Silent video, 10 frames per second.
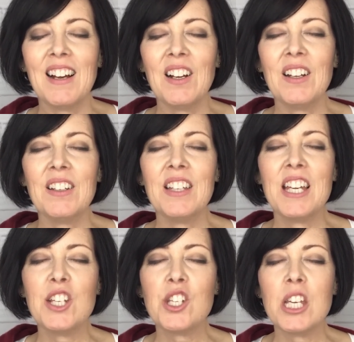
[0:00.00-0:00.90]
Uh,
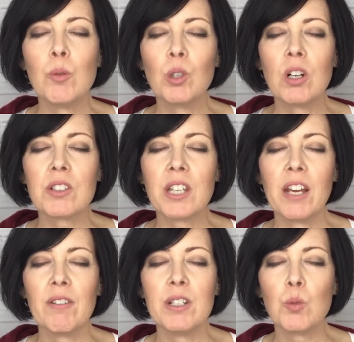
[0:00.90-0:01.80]
each equinox
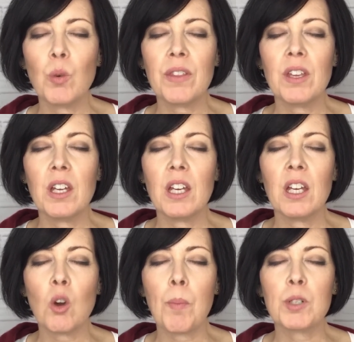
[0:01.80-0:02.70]
carries with
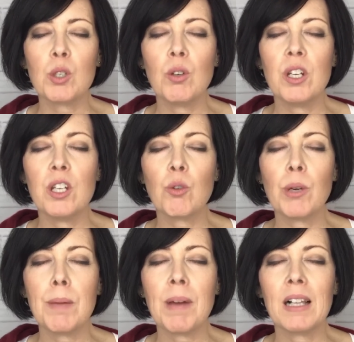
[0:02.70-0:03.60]
it an opportunity to
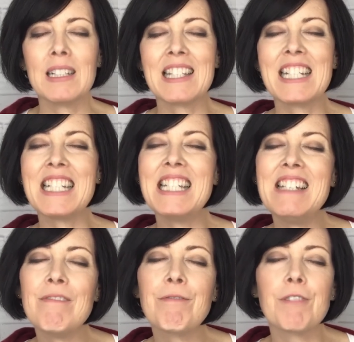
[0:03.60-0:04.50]
create balance in a
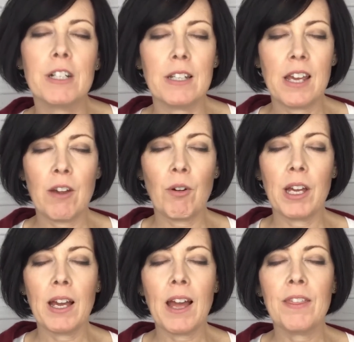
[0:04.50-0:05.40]
different
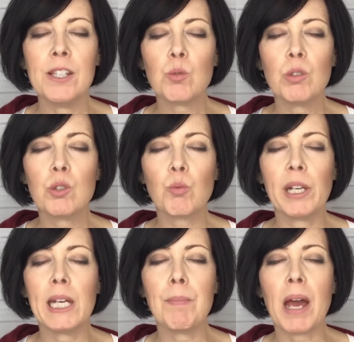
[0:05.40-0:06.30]
area, and this one is
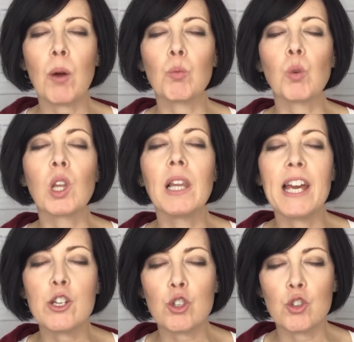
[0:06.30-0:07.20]
really about
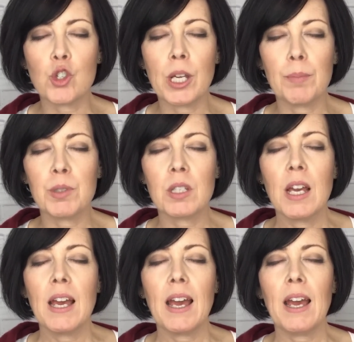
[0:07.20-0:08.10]

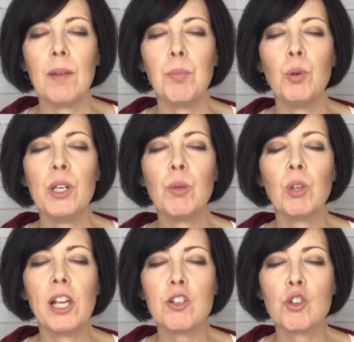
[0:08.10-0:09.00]
relationships and
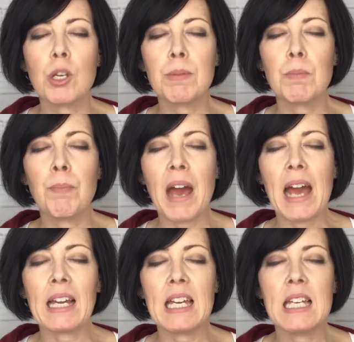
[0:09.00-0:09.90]
putting relationships
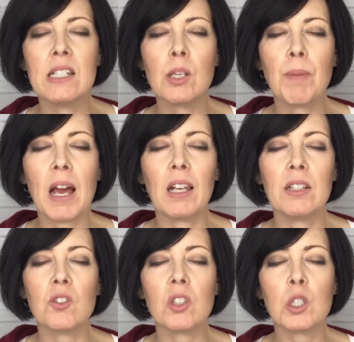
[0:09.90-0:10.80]
back into
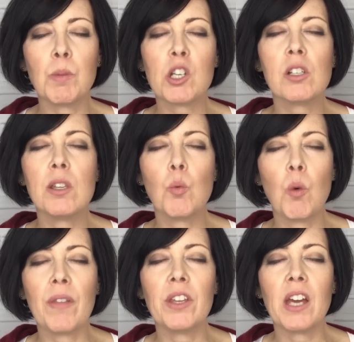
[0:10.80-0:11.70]
balance, especially the
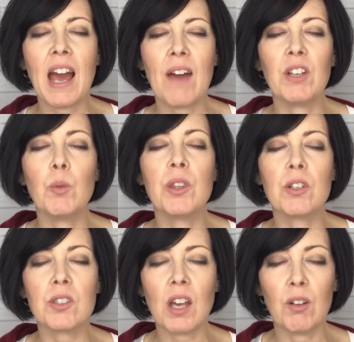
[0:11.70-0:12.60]
one that you're having
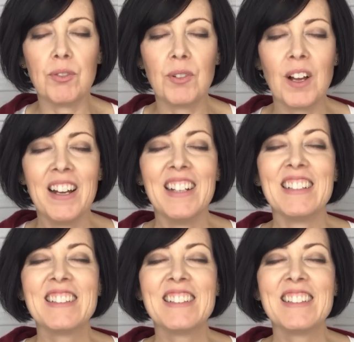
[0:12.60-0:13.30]
with yourself.